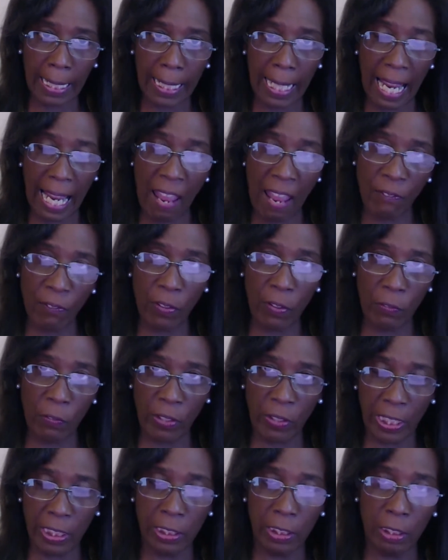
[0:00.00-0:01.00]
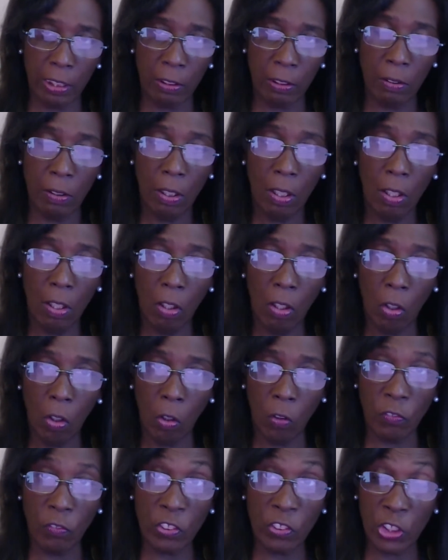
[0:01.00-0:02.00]
effort value
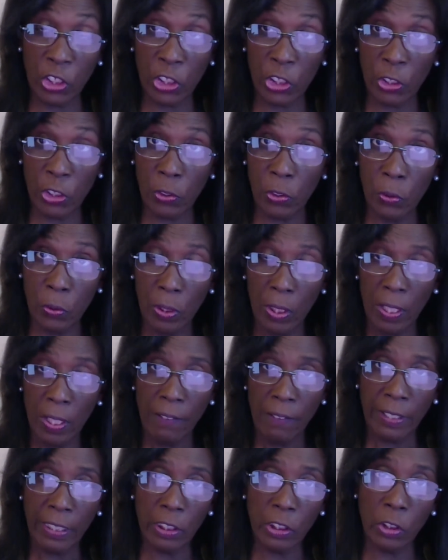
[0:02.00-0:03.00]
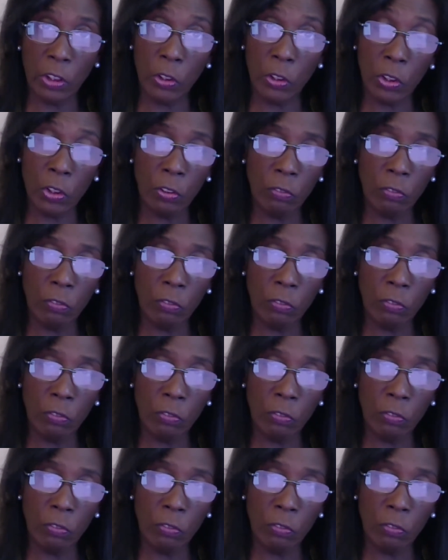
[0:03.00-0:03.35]
of 2, then you could